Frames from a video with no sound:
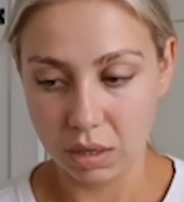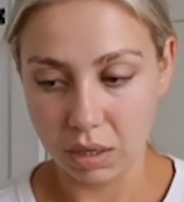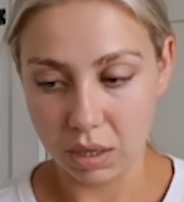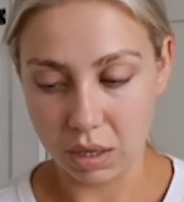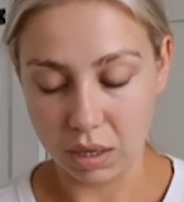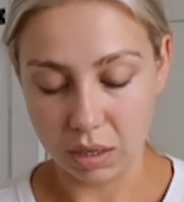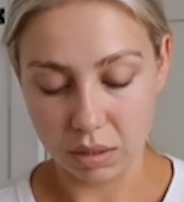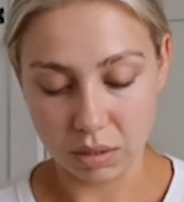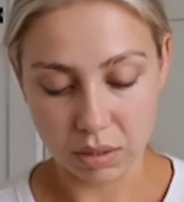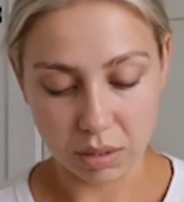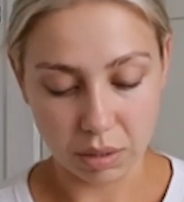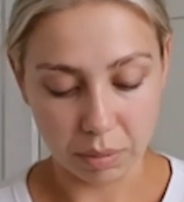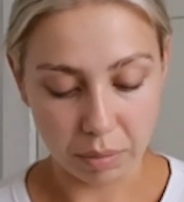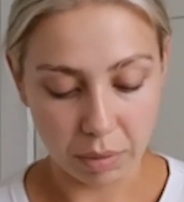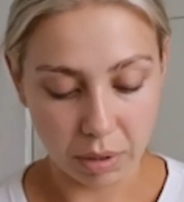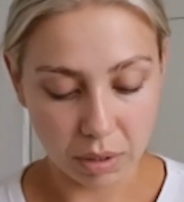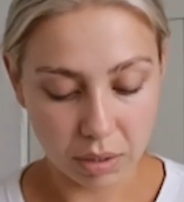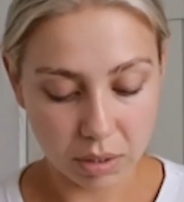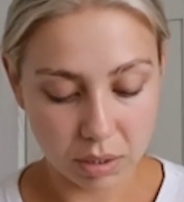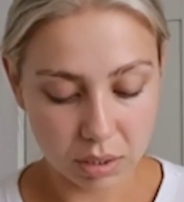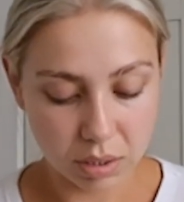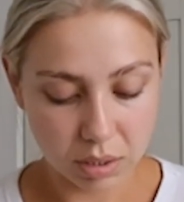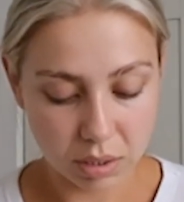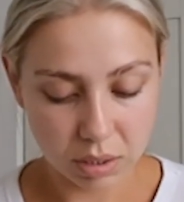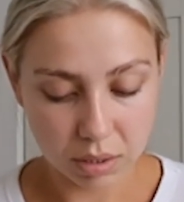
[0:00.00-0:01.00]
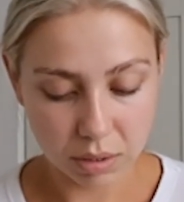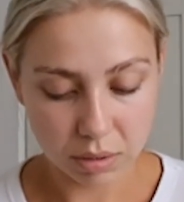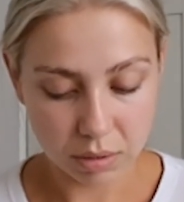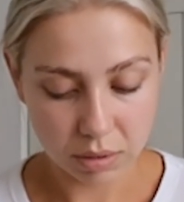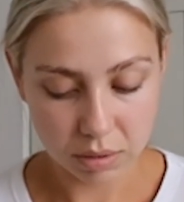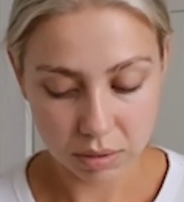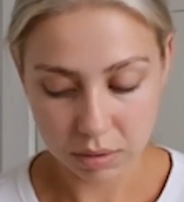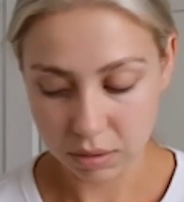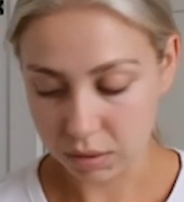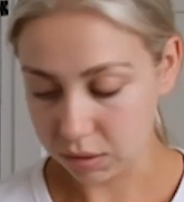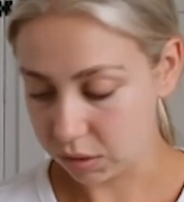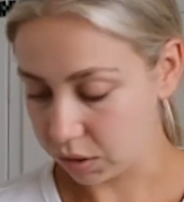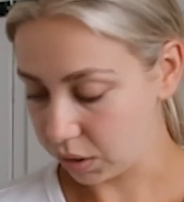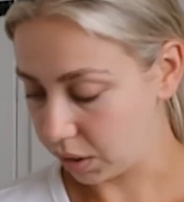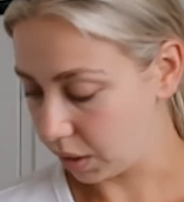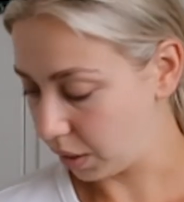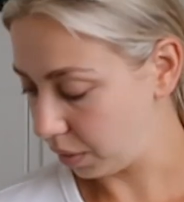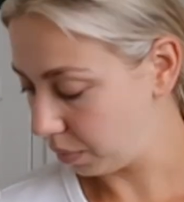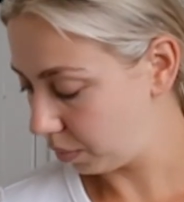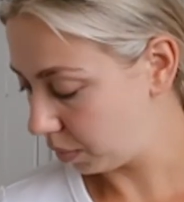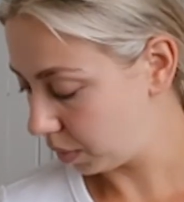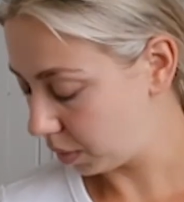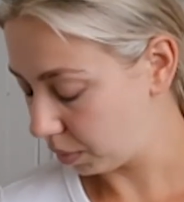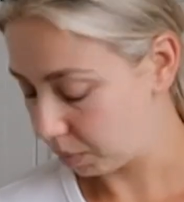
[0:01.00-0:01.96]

Yes, I might, I don't know,